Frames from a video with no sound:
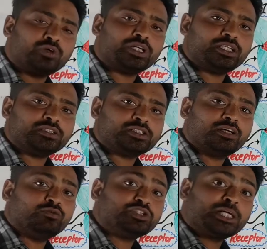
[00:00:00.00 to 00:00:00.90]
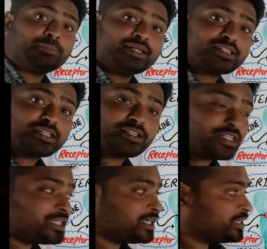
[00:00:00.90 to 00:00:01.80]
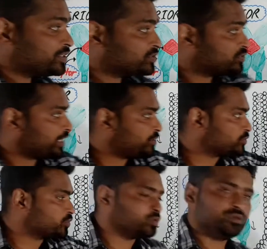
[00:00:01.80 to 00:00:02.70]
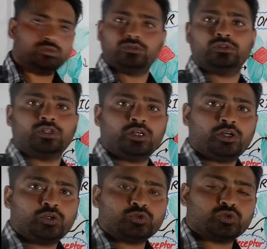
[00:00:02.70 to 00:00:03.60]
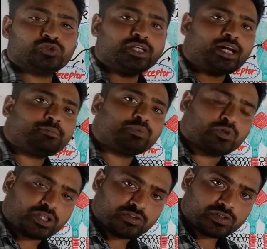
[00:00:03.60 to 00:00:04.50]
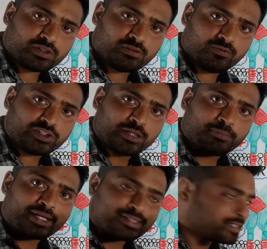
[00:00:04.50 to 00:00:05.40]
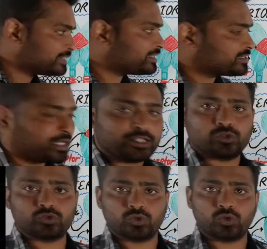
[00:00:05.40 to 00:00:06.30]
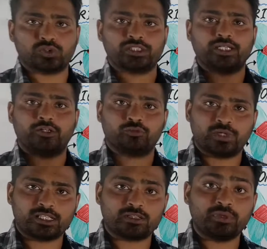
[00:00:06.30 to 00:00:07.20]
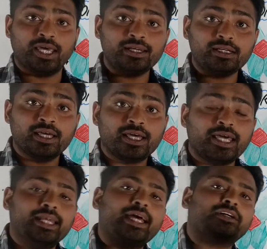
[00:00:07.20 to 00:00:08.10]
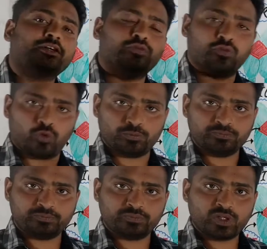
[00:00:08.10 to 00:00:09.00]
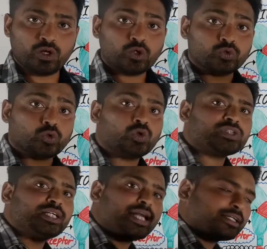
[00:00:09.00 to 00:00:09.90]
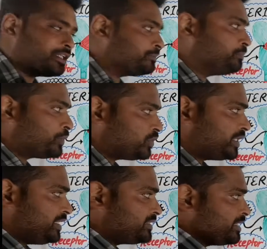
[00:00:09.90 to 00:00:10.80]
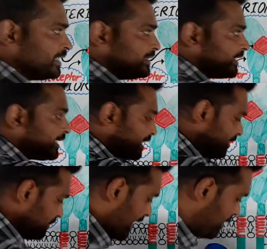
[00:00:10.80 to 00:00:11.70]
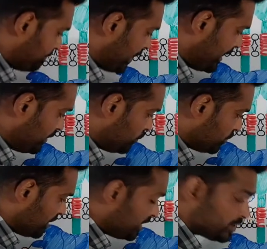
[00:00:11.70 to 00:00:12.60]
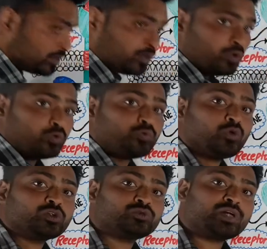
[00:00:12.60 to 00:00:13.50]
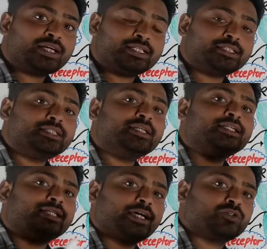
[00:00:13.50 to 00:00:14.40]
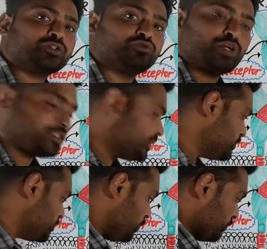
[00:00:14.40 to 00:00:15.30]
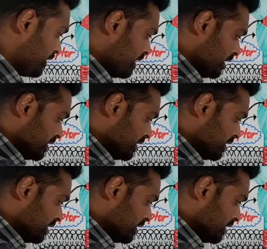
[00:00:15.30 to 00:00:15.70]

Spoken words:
proteins which are present in the cytosol. So there are proteins which are present in the cytosol or the cytoplasm in inactive form. Those inactive proteins, they come and bind to these phosphorylated tyrosine residues on the